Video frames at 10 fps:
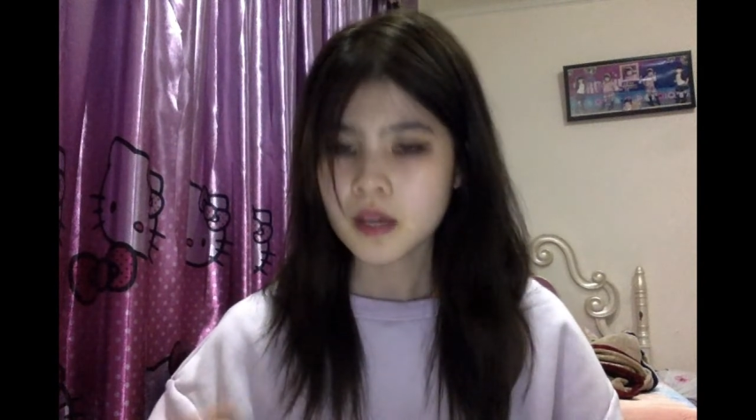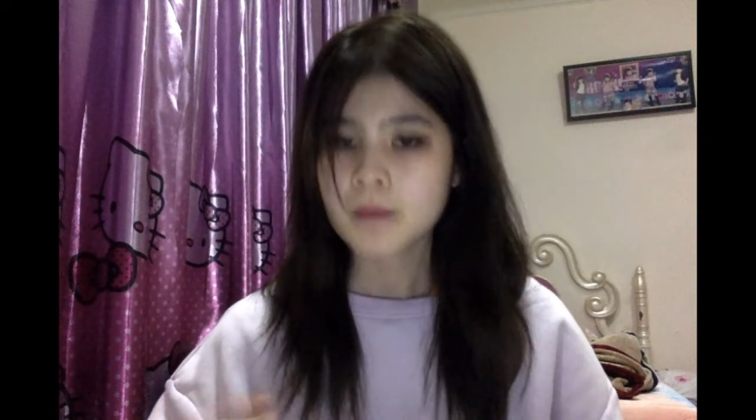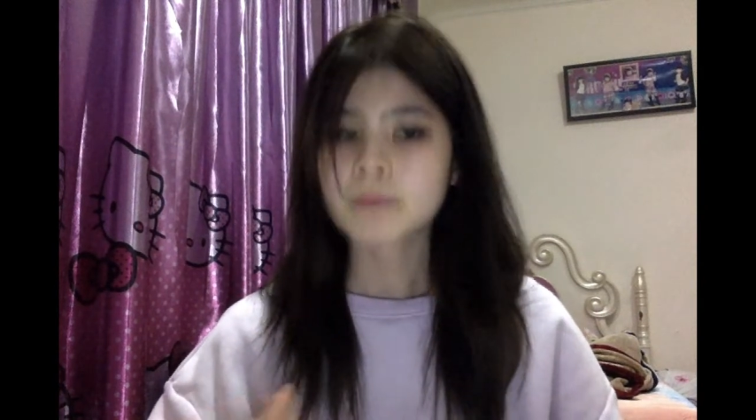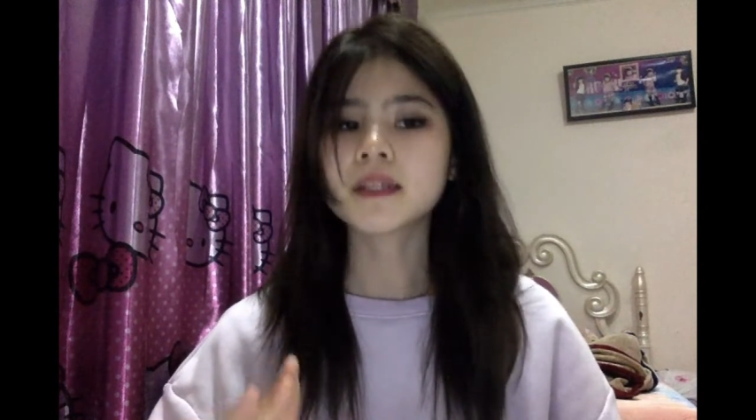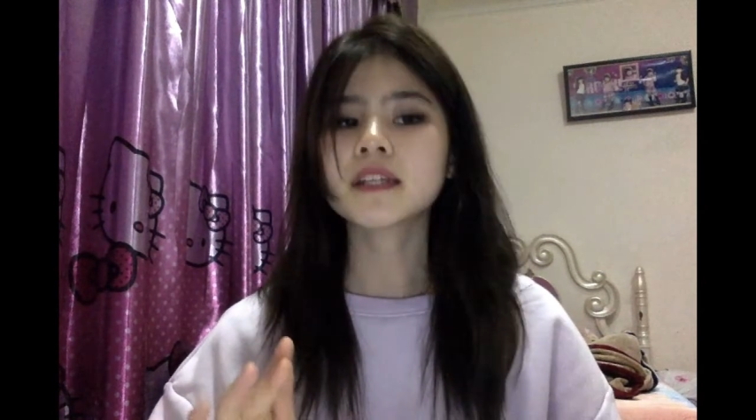
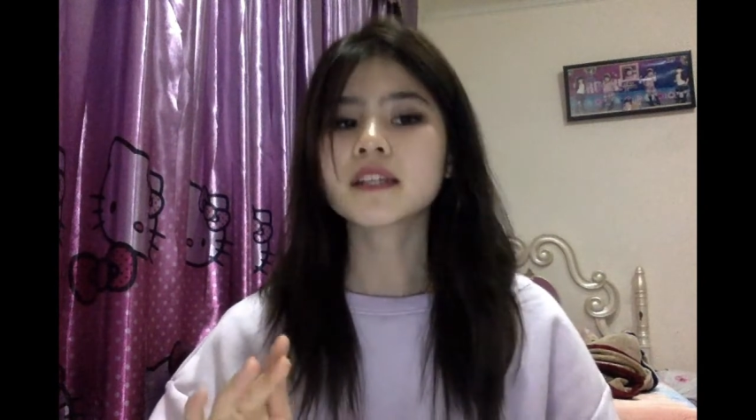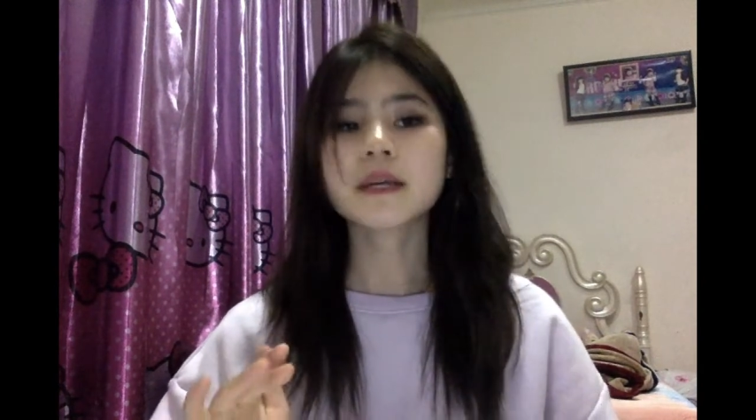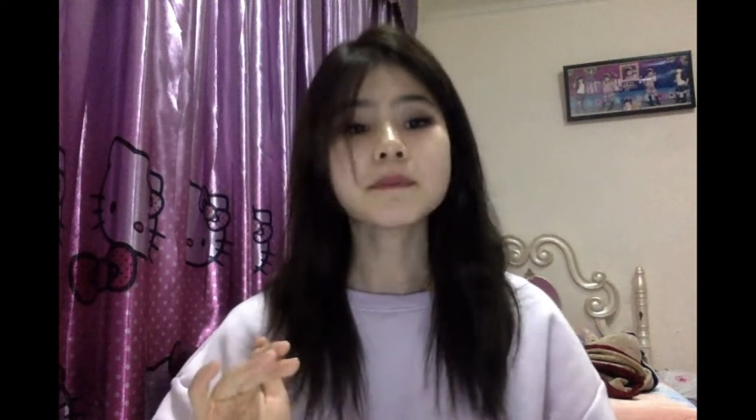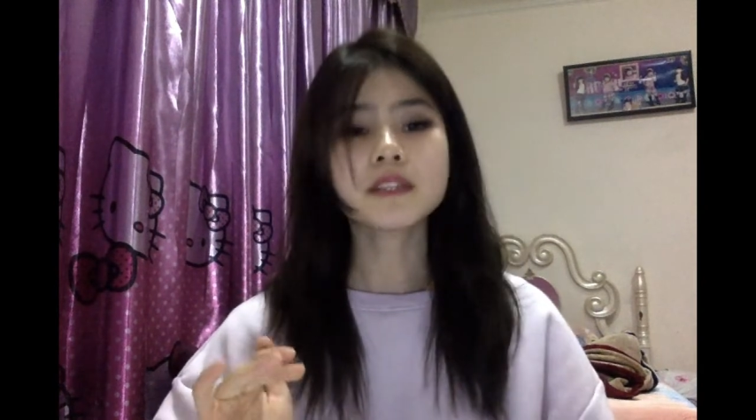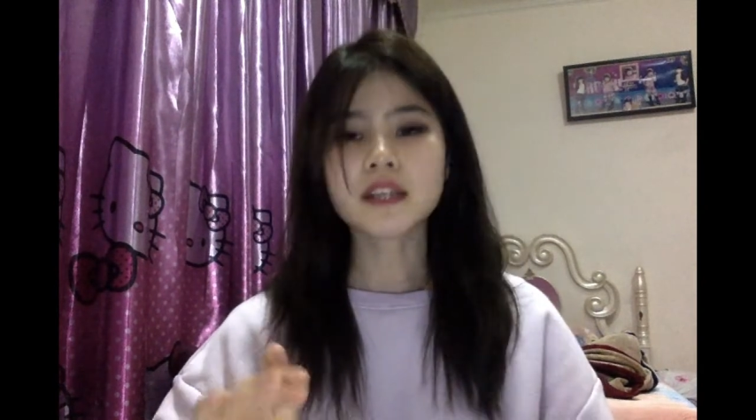but it can
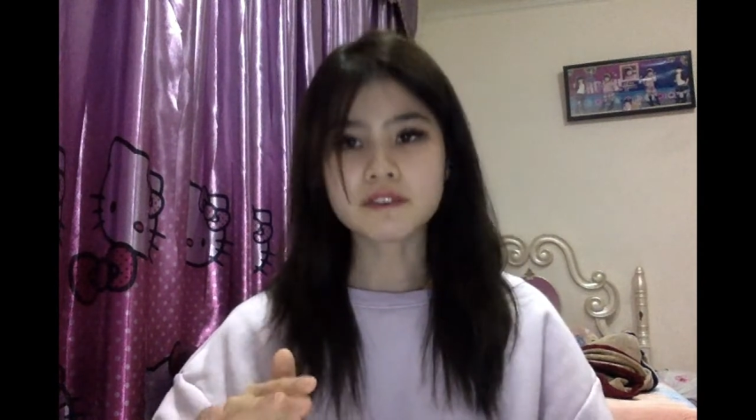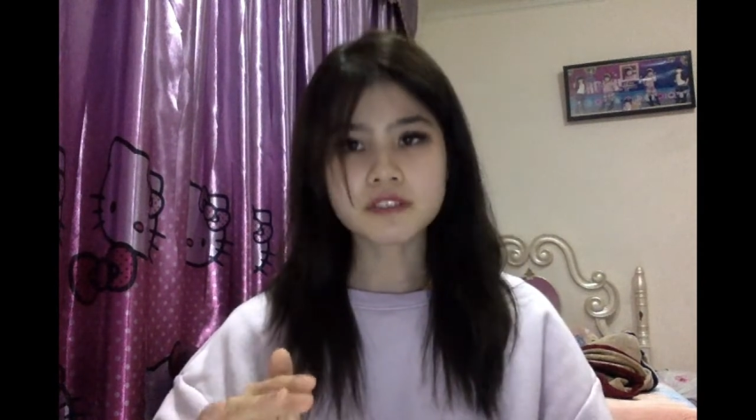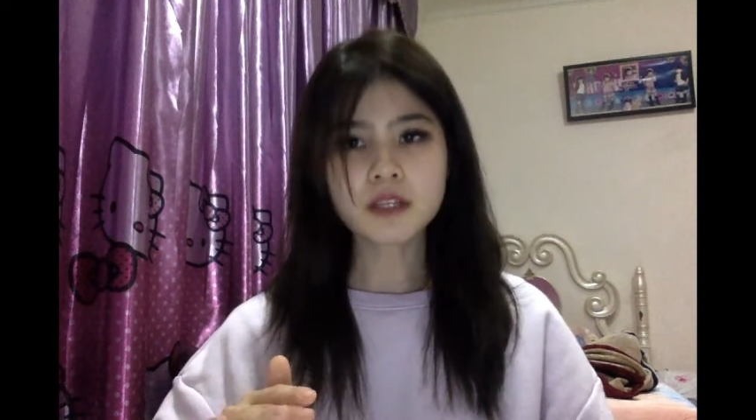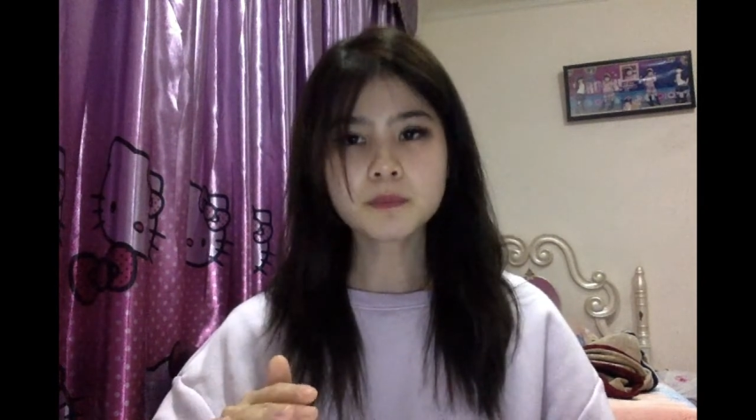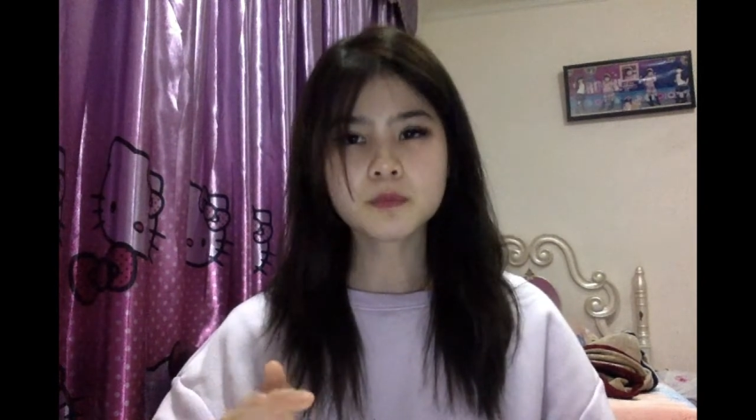be
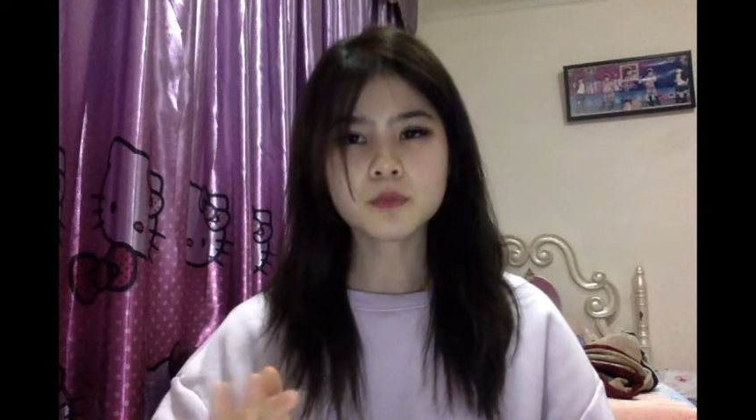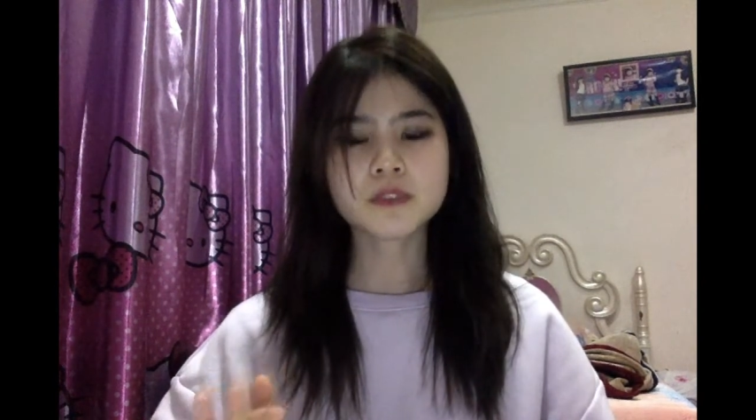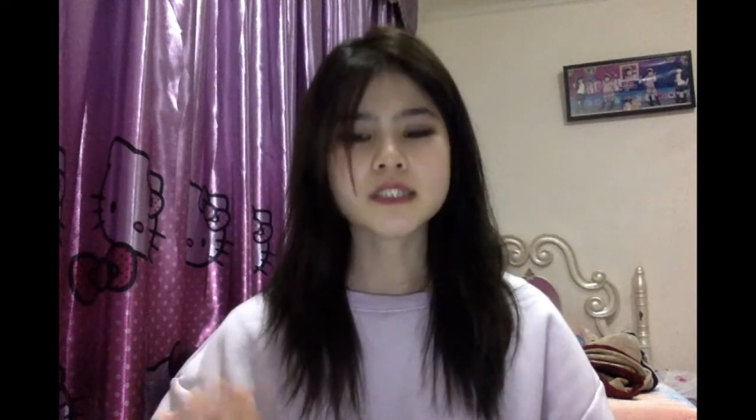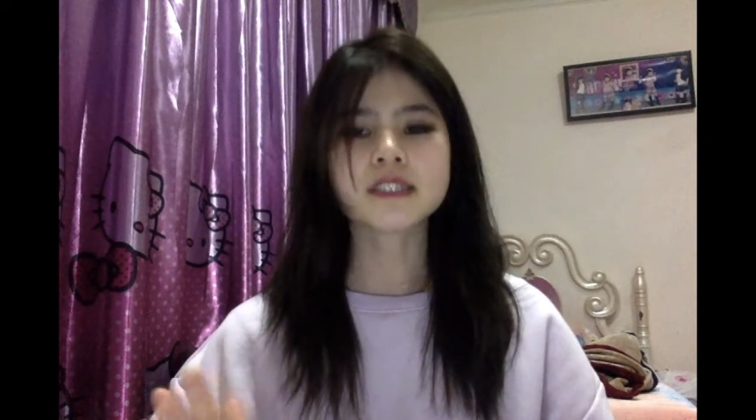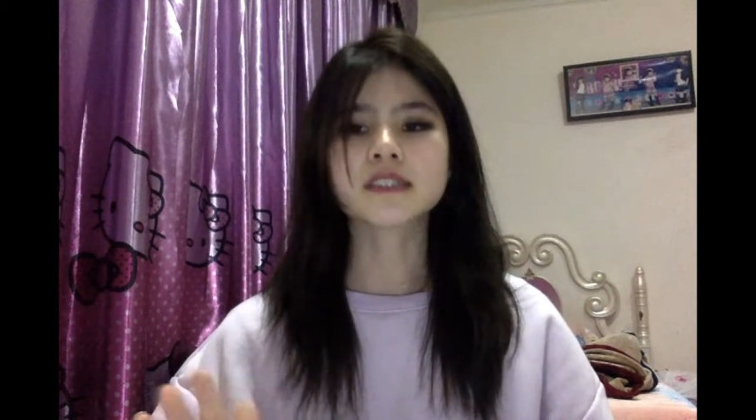developed
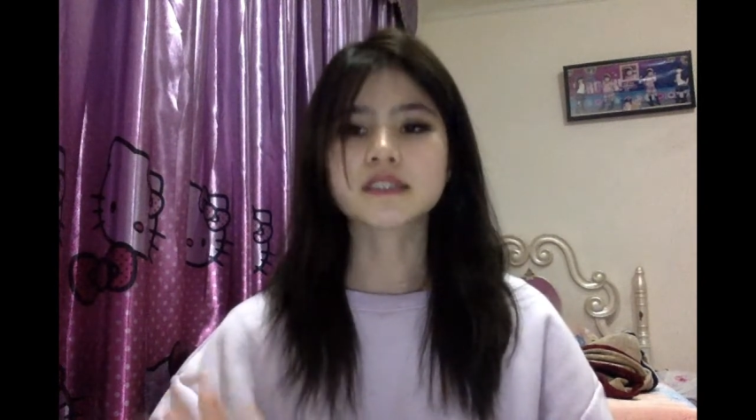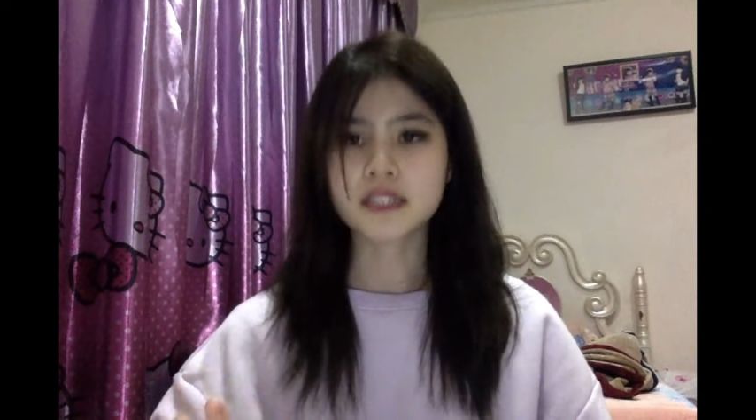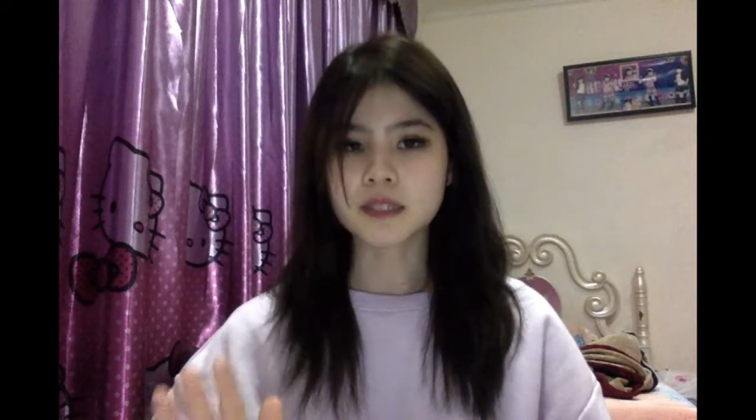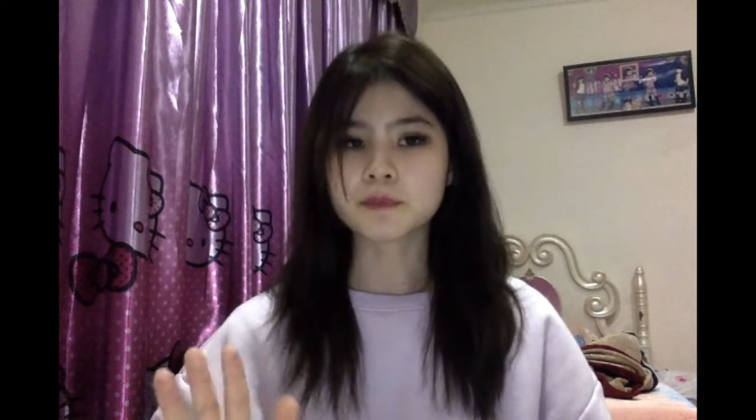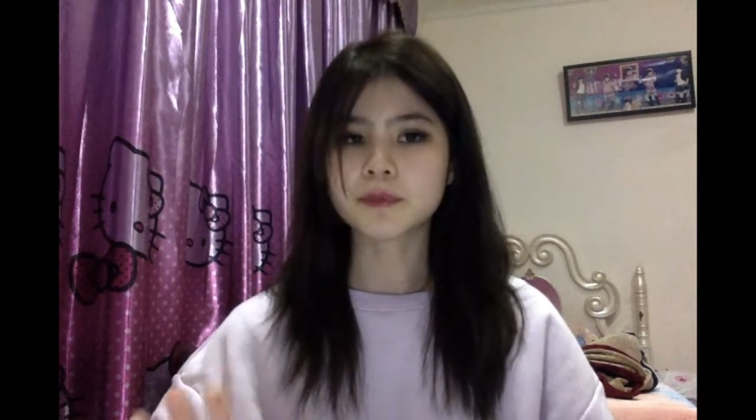with sustained